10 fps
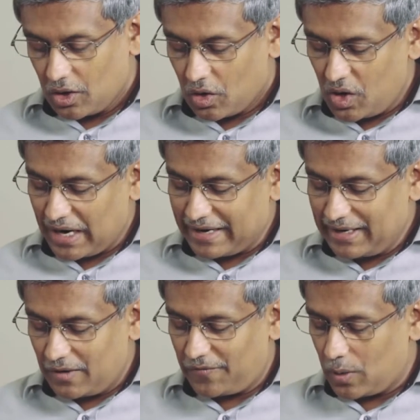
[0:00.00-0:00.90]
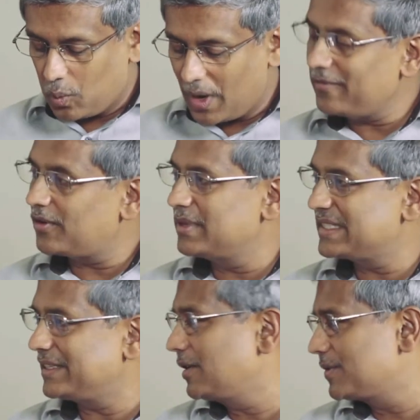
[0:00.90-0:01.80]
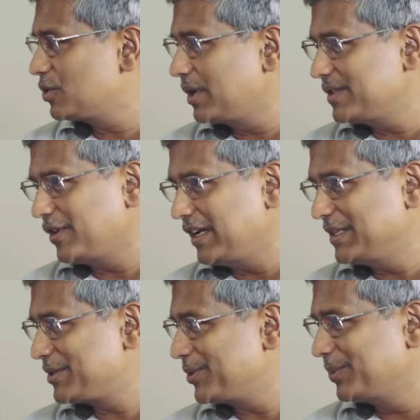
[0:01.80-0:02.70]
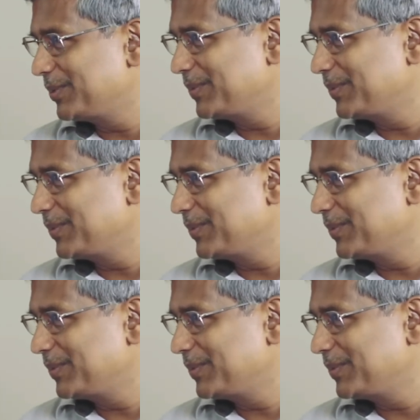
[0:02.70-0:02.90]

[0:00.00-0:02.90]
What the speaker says: or identify one from the set of stories for release 2.